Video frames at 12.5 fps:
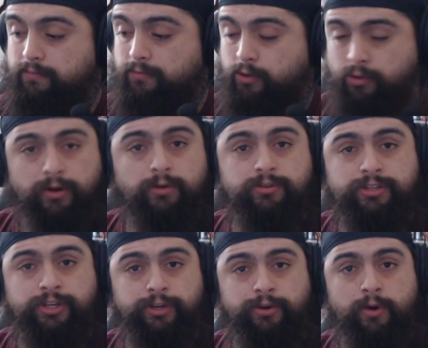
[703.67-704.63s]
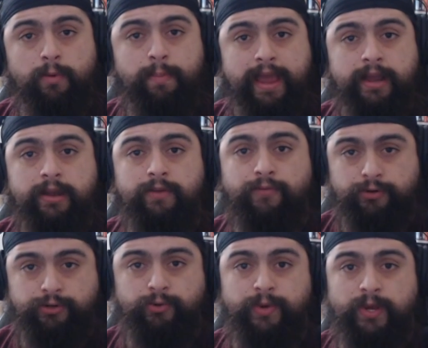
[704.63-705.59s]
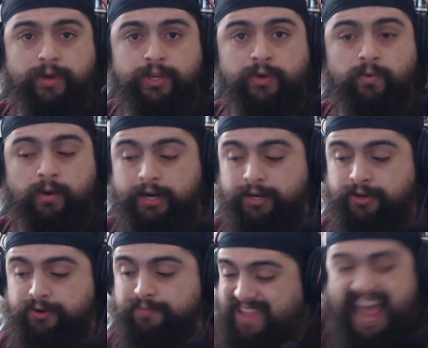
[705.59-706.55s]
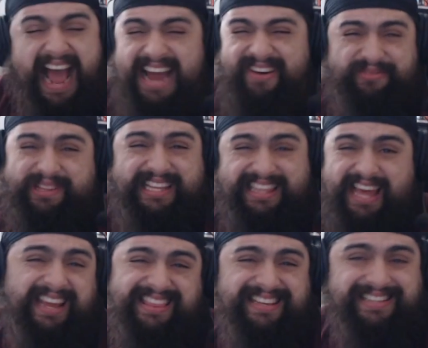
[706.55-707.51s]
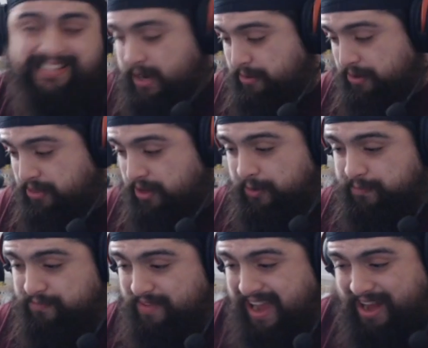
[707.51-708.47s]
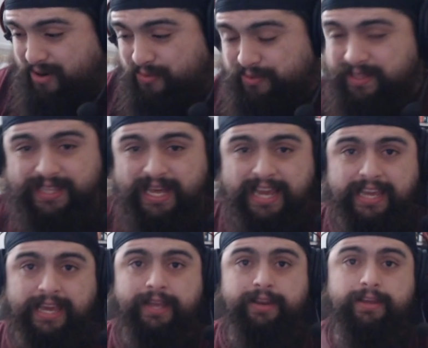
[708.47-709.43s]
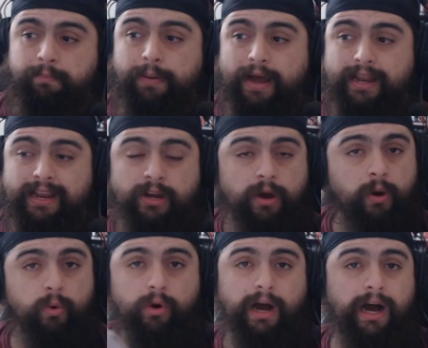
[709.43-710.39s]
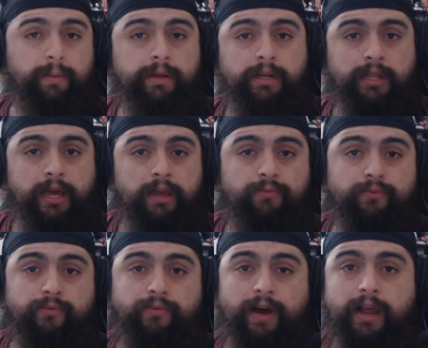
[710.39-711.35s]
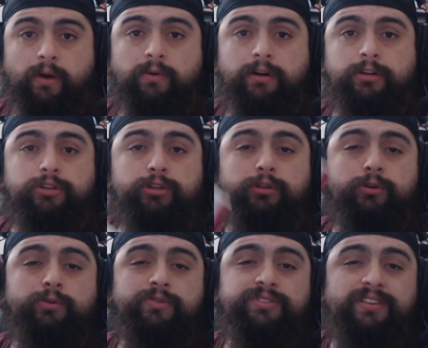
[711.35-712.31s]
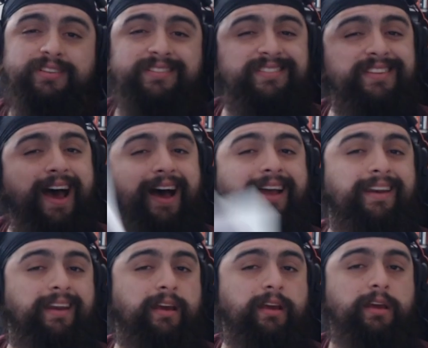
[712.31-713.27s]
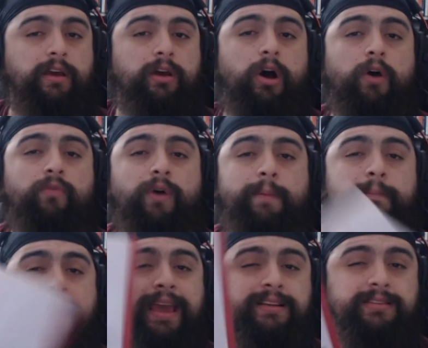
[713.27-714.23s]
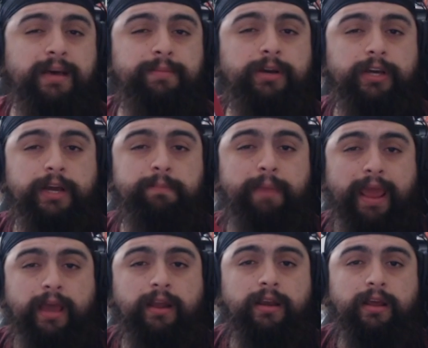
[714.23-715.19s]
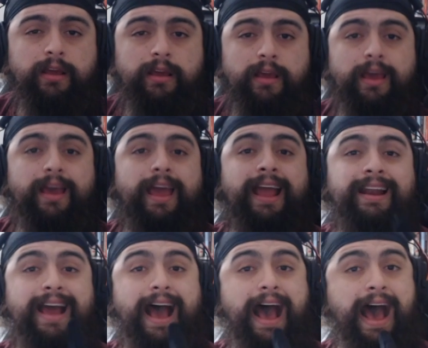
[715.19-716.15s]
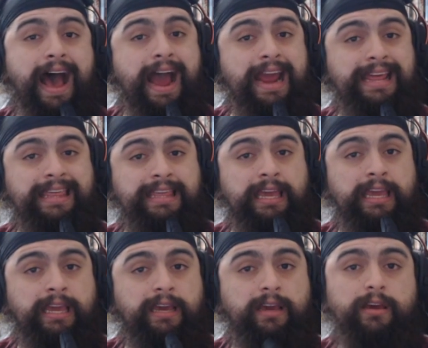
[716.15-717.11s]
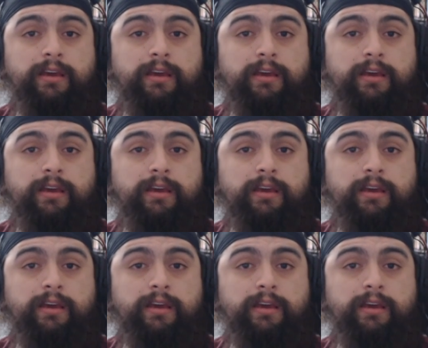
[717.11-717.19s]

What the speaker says: Kudos to you, band, for doing what you want to do. I don't really like this sound though. I don't really like it." But in O Common Life, Fireworks lose none of what makes them a good band, and I think